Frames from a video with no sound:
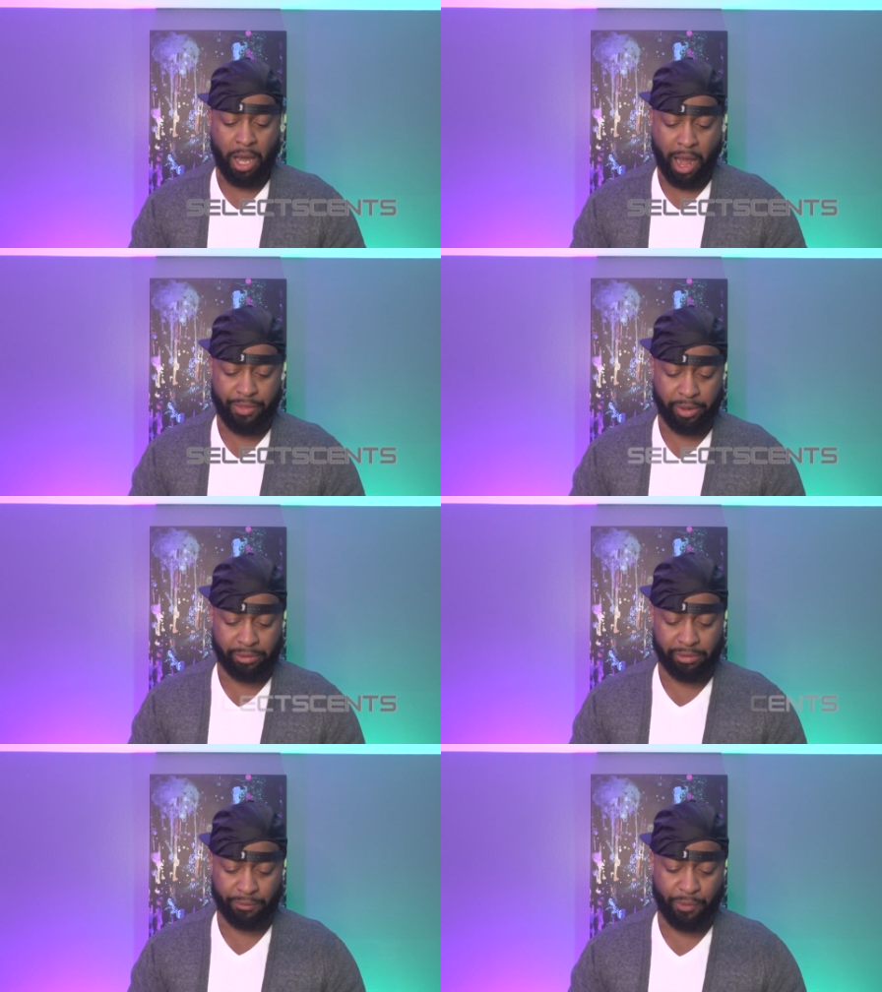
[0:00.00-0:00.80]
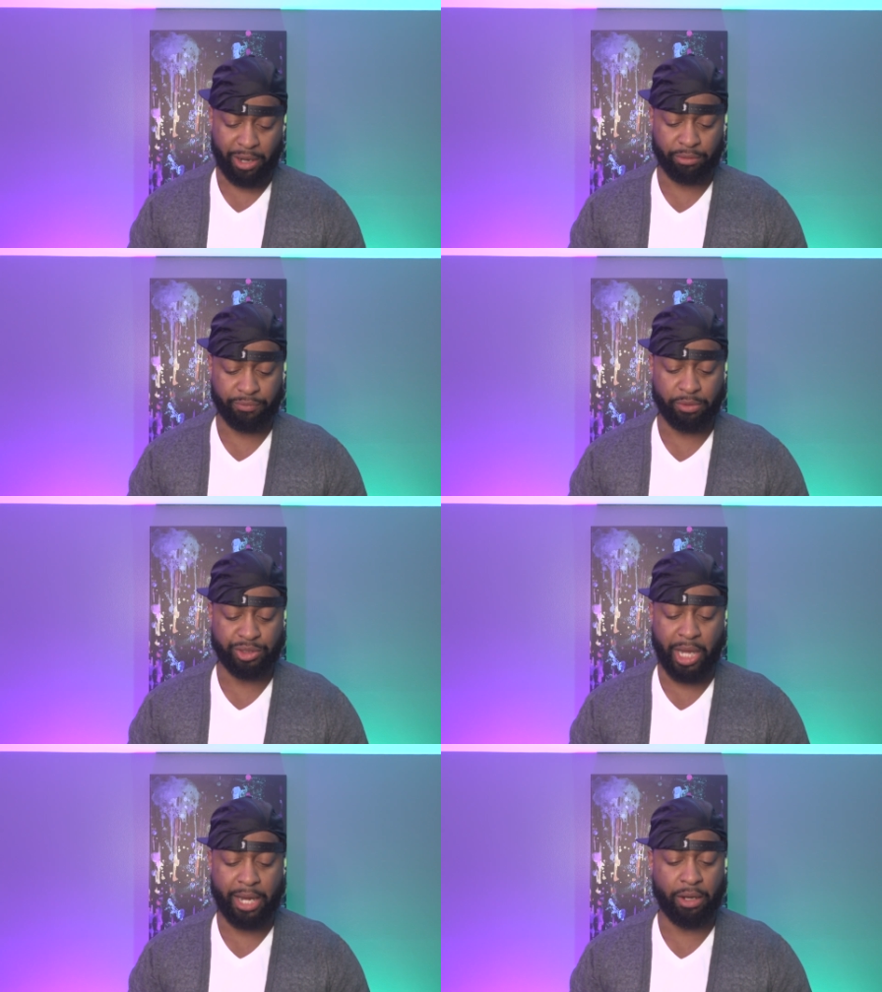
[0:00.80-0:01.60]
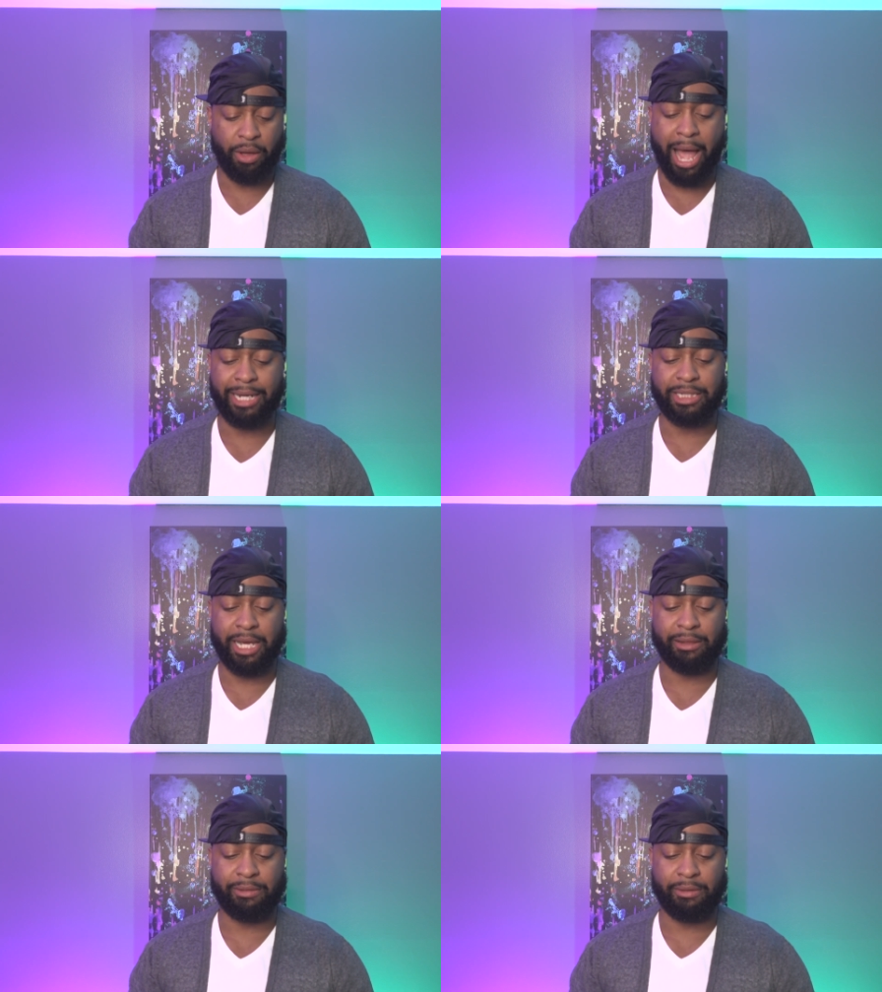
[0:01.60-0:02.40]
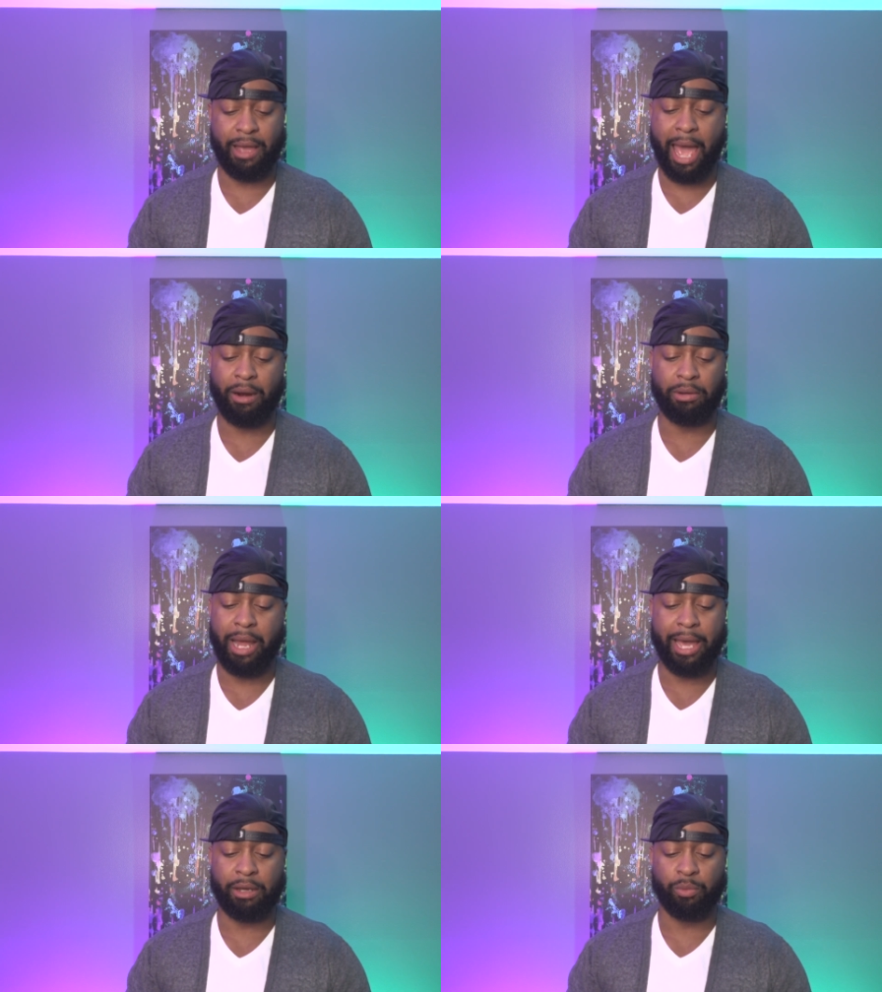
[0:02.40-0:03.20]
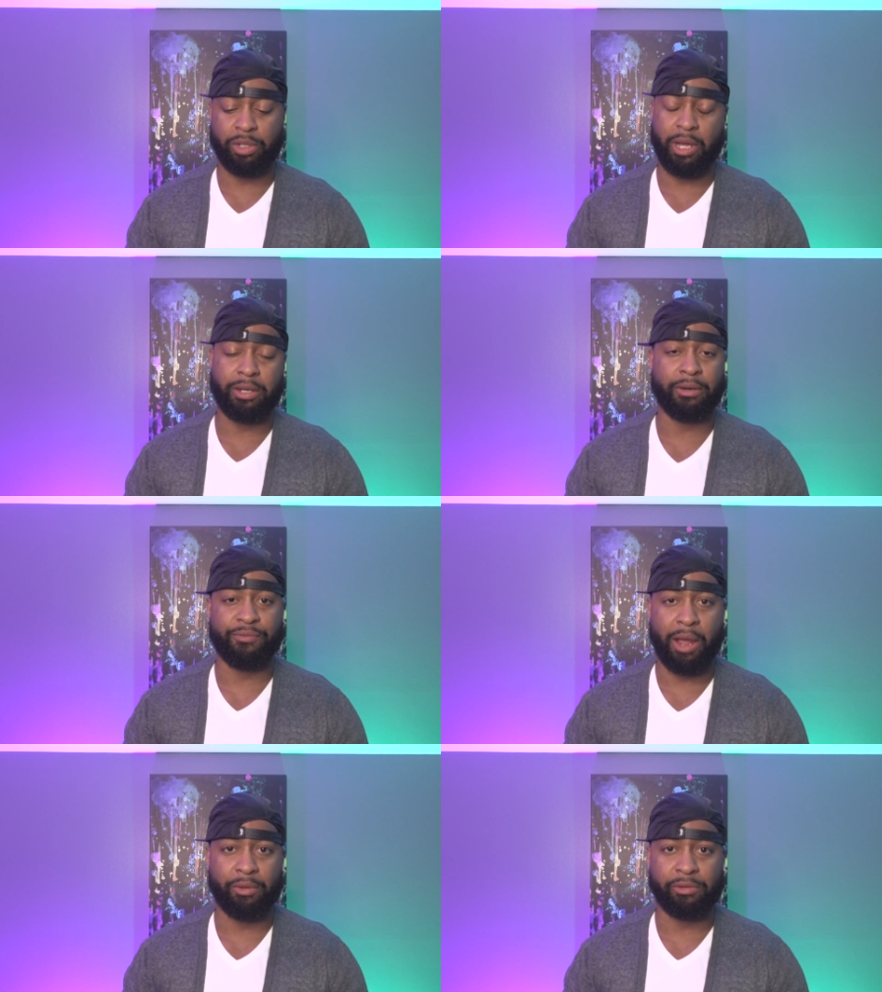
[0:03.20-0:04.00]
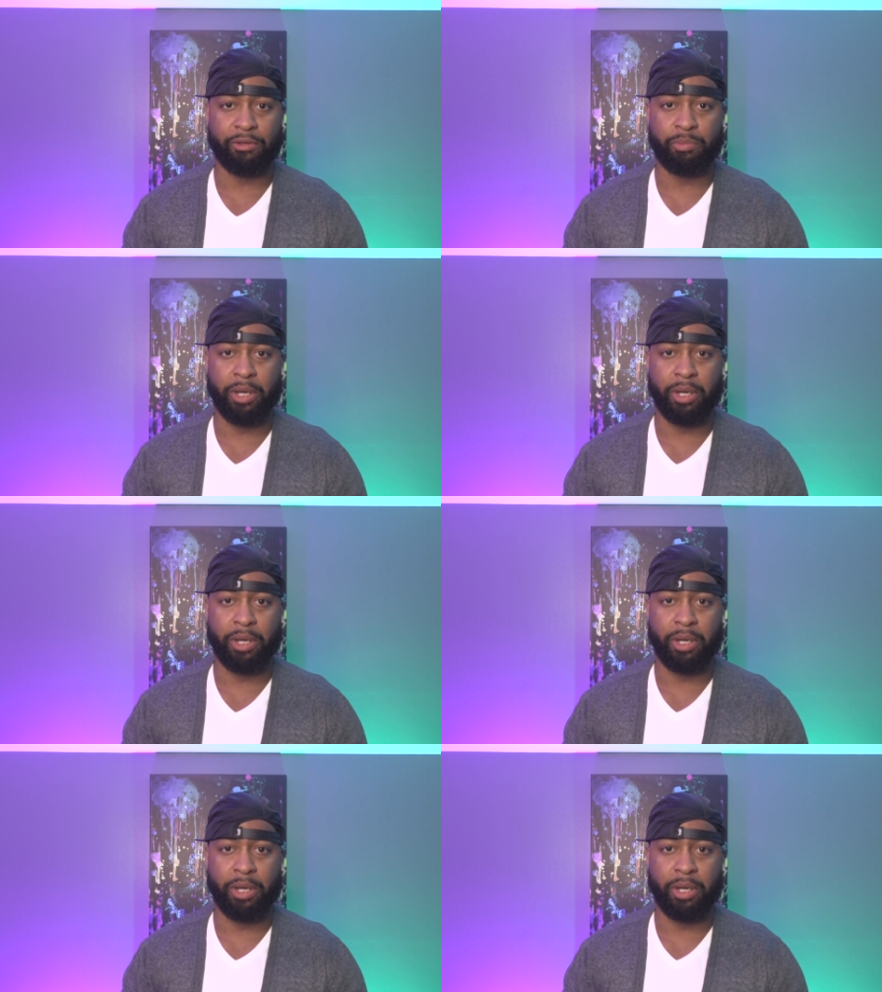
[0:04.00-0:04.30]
Although this is a fragrance review channel, I don't like redundant fragrances.